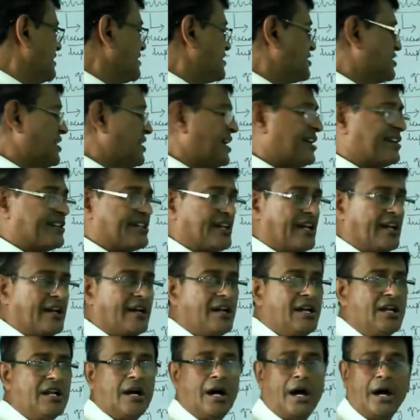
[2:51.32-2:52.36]
center,
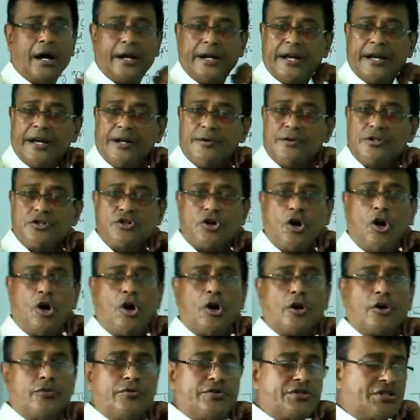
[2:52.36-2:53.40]
and in
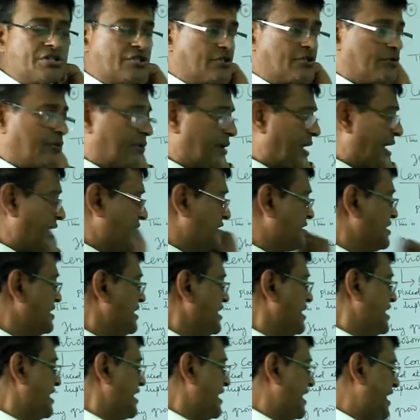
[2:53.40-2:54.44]
short which is known as
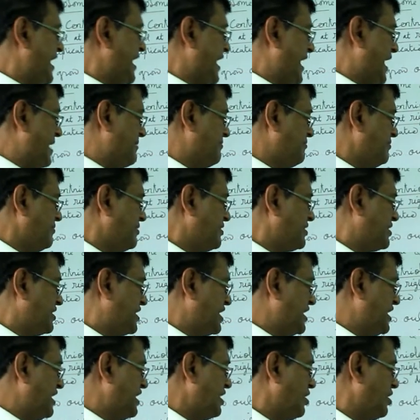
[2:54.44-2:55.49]

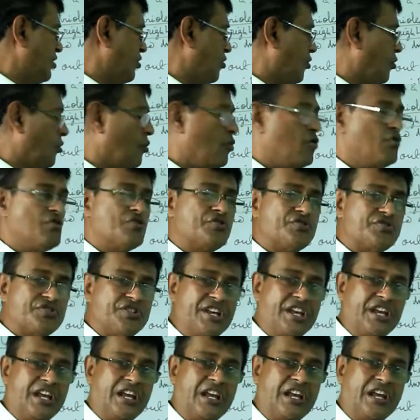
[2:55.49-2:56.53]

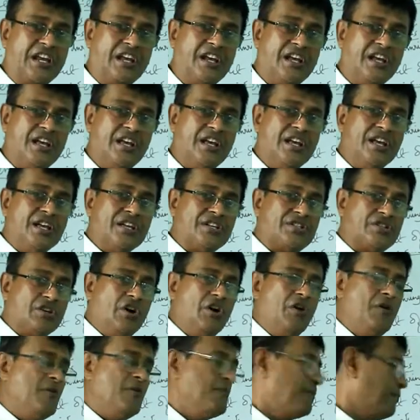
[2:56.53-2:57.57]
MTOC.
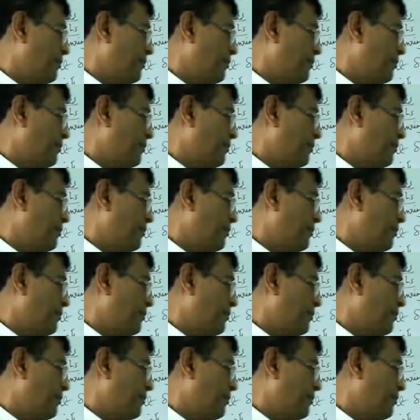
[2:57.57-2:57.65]
So